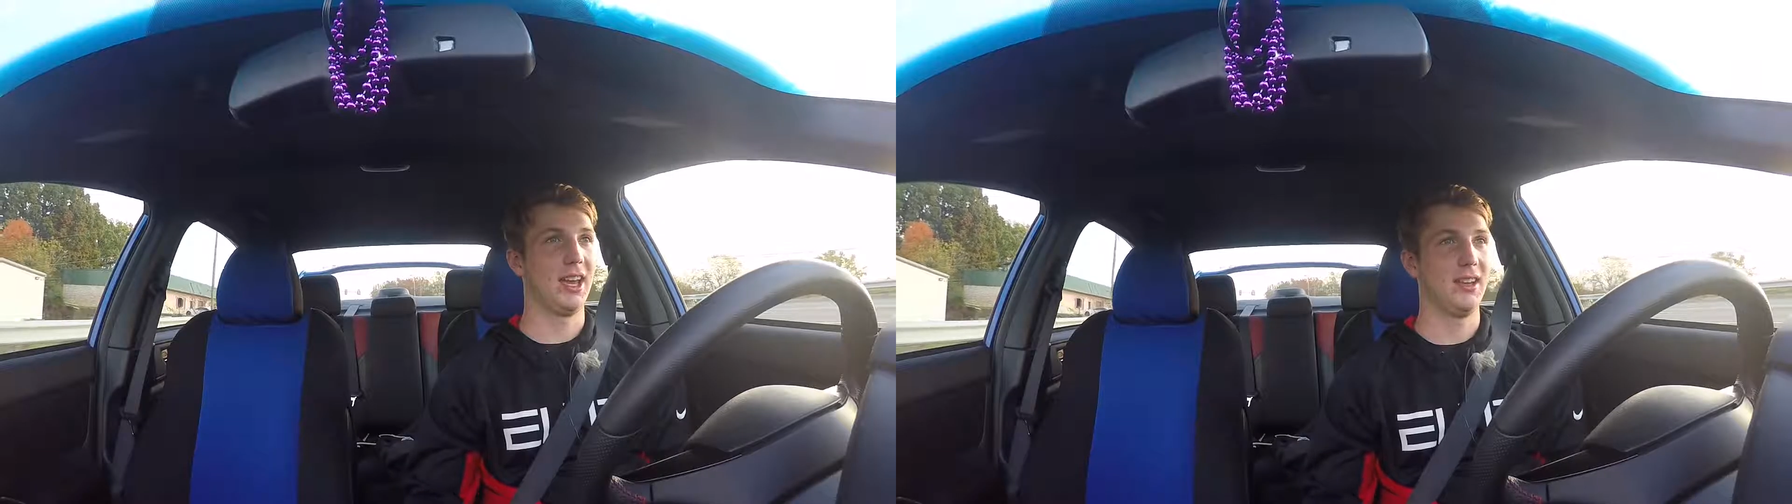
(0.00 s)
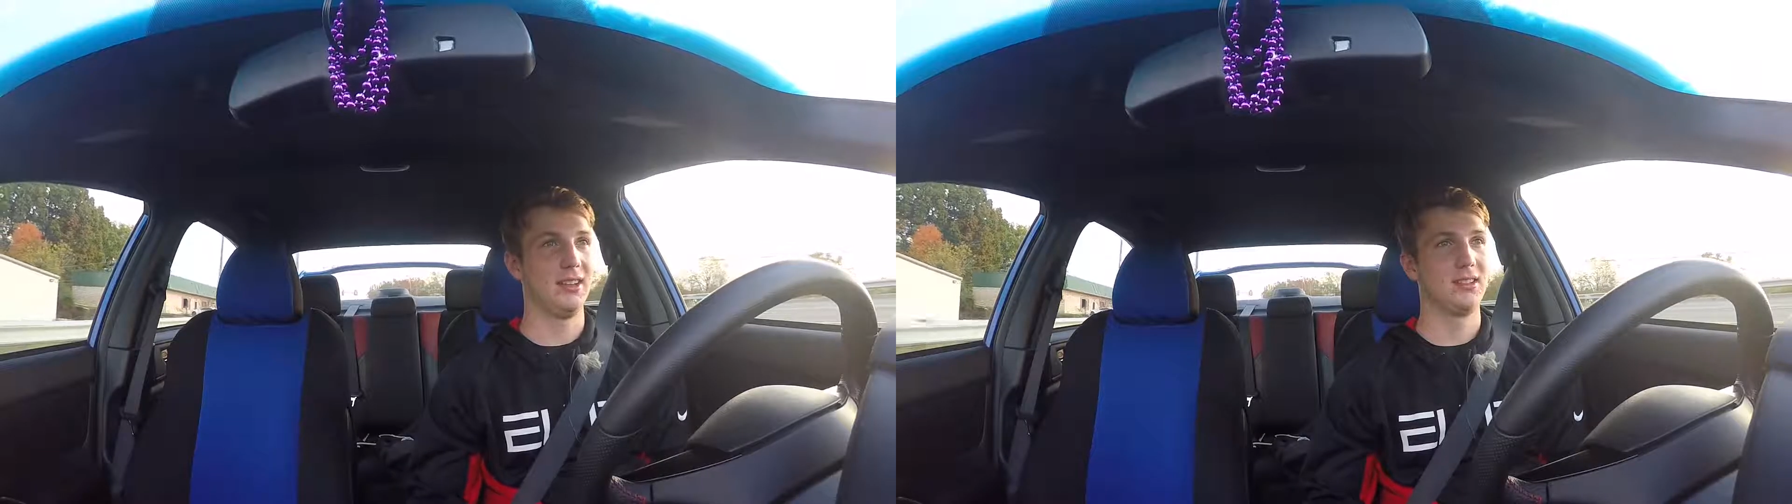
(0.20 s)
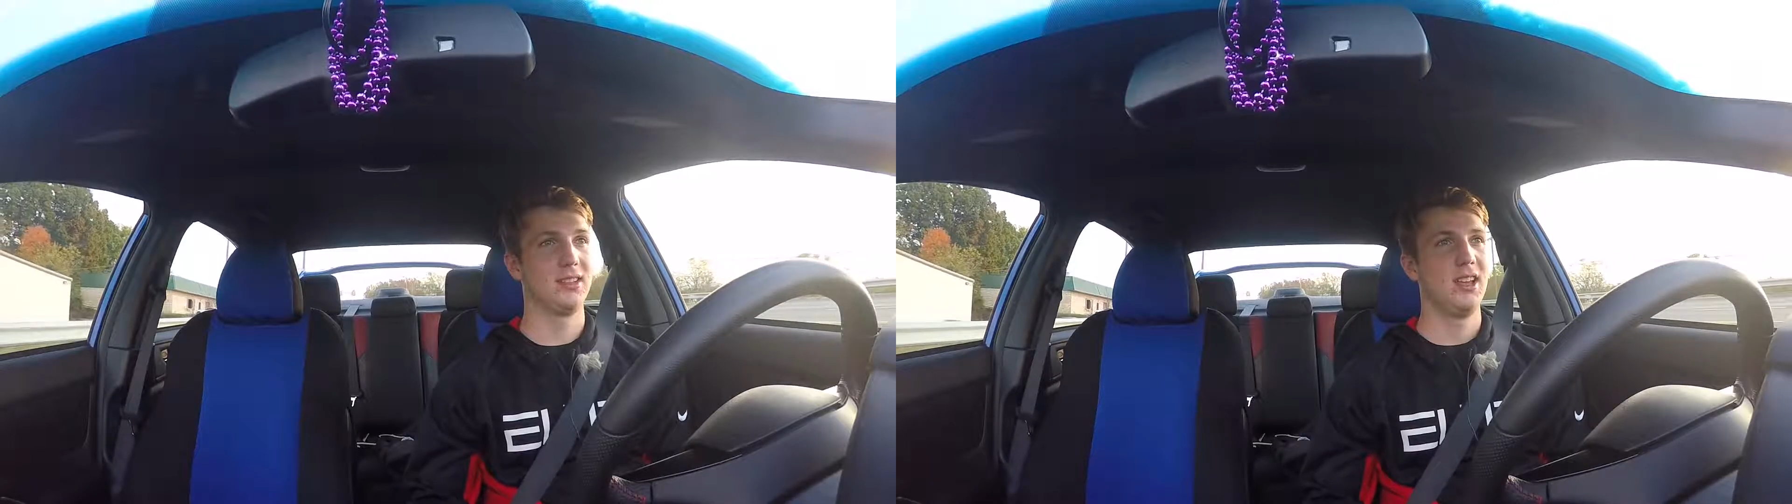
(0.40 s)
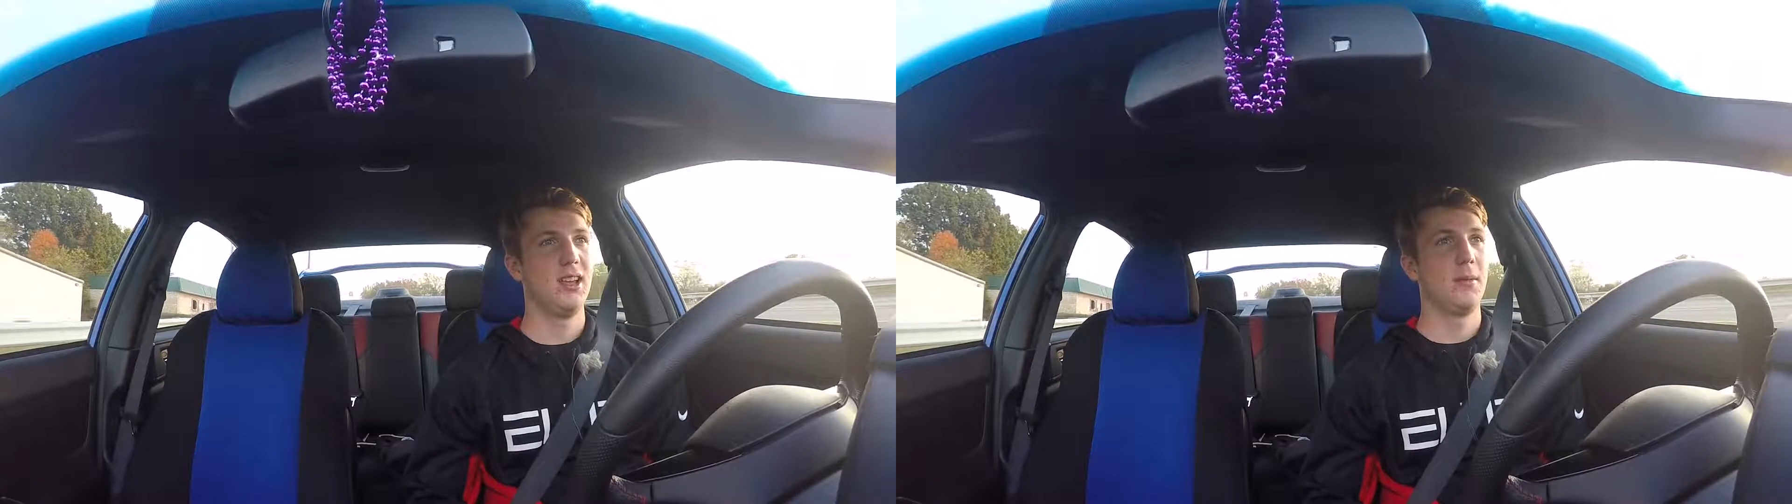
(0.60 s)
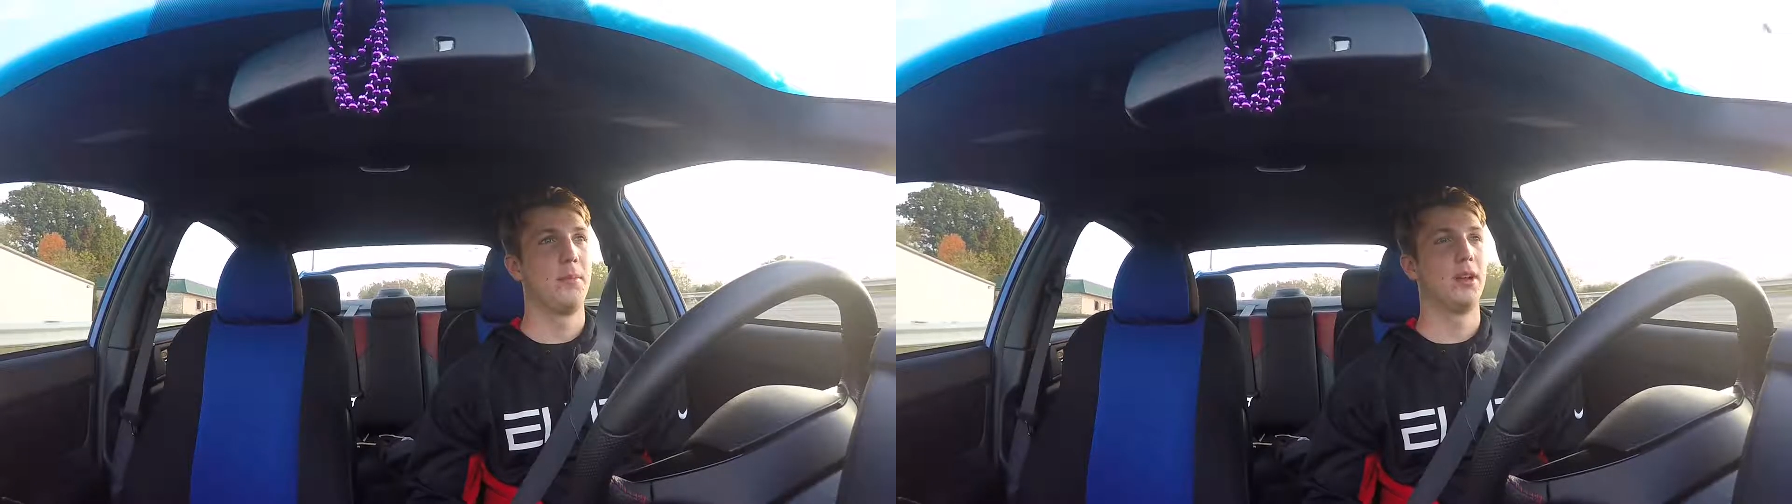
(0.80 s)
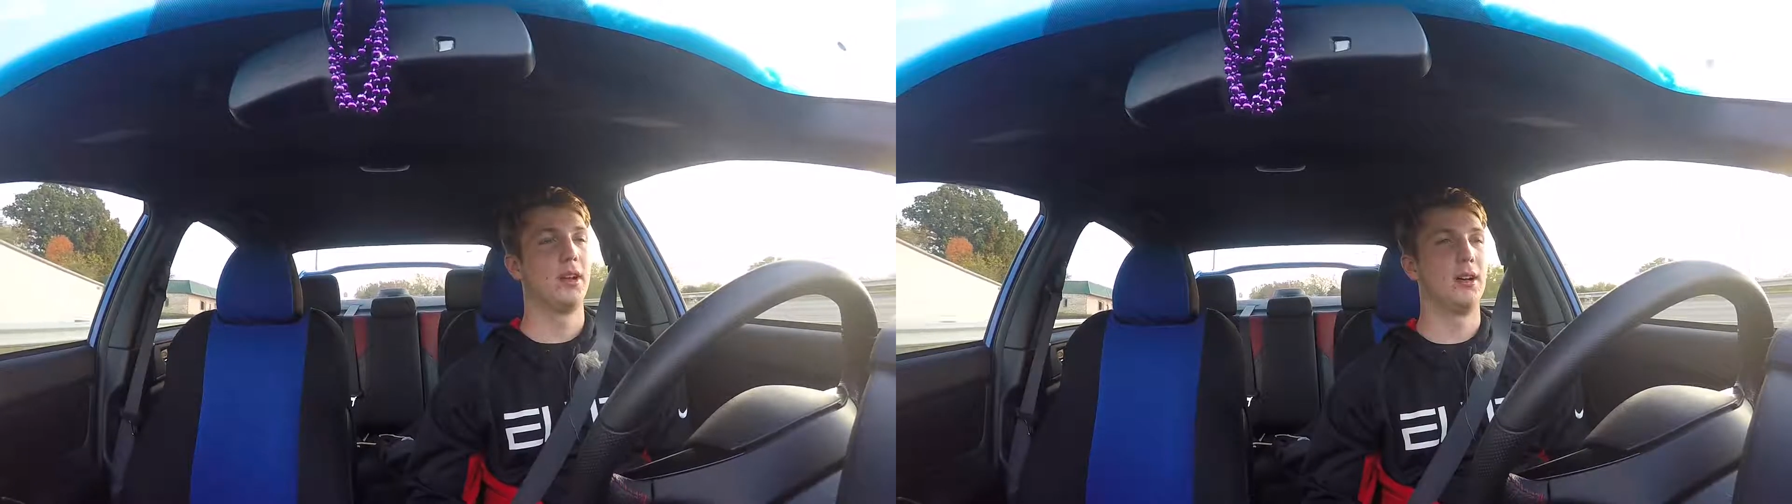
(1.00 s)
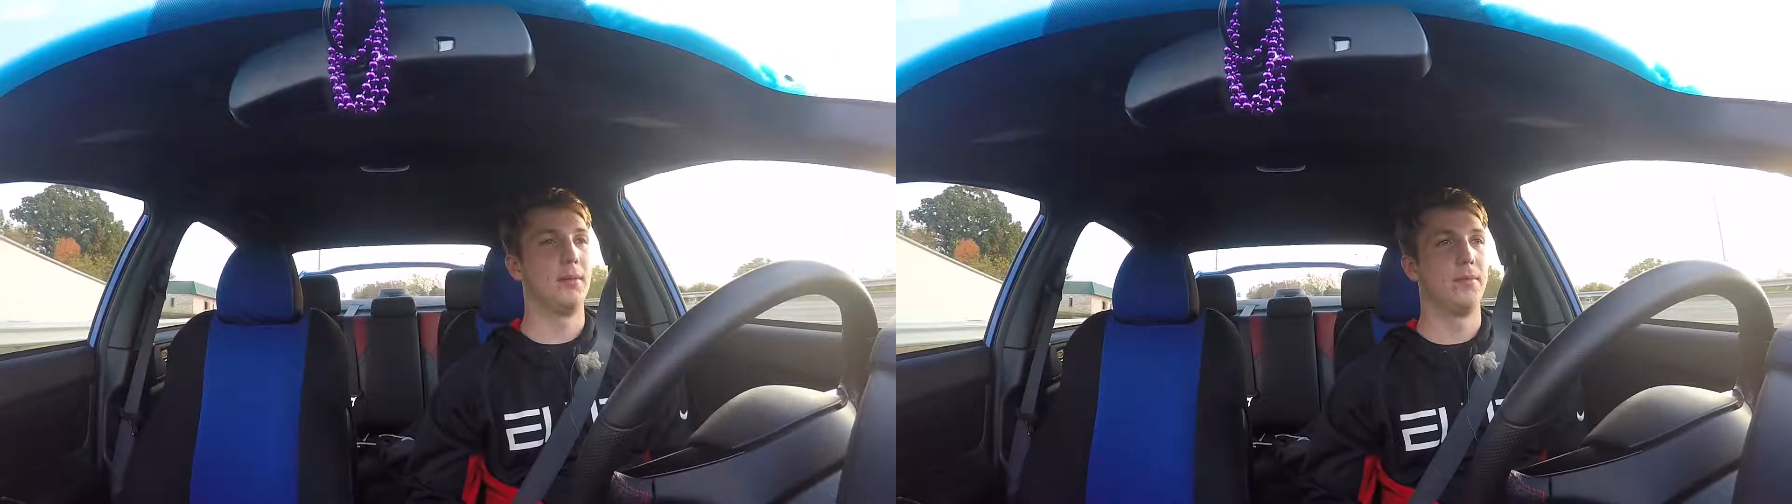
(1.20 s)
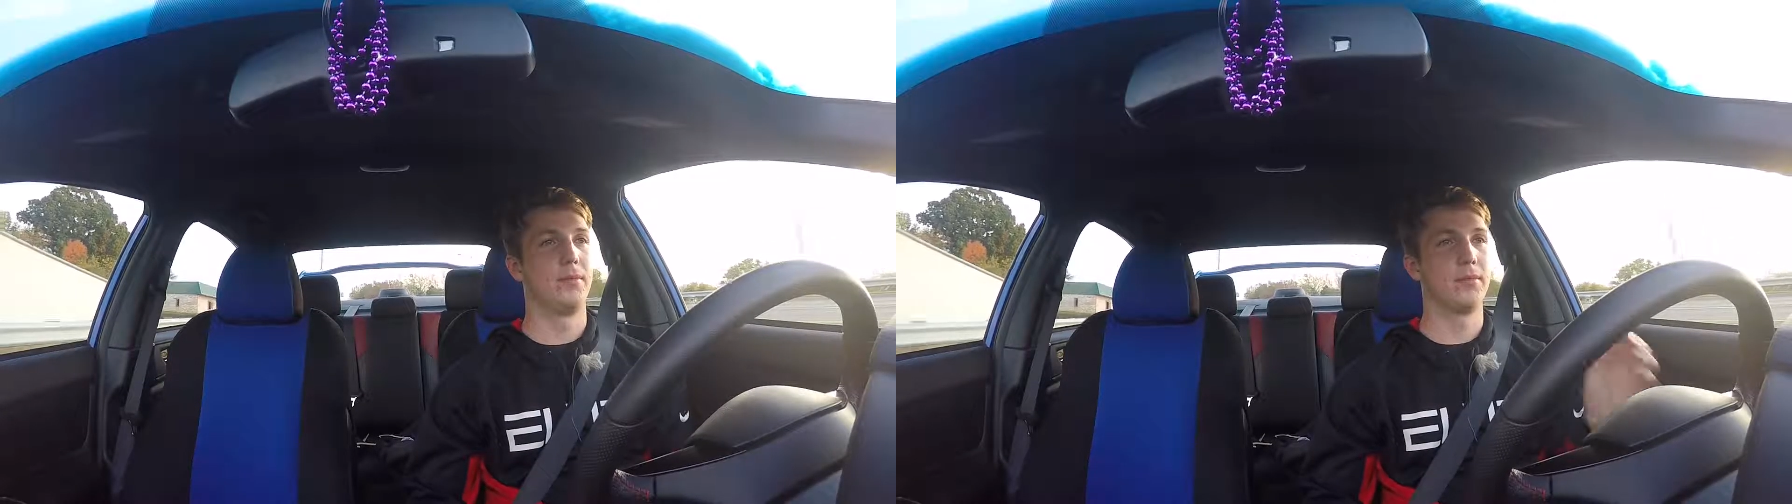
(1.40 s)
add to this, but
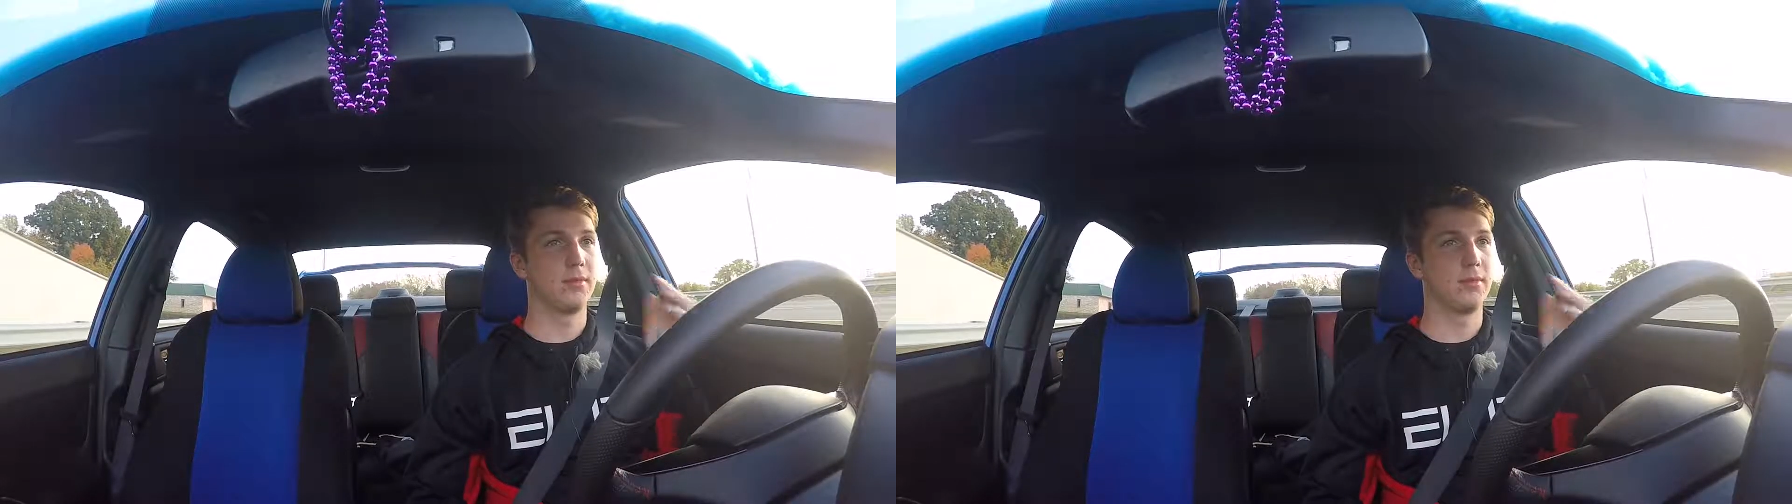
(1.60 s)
um,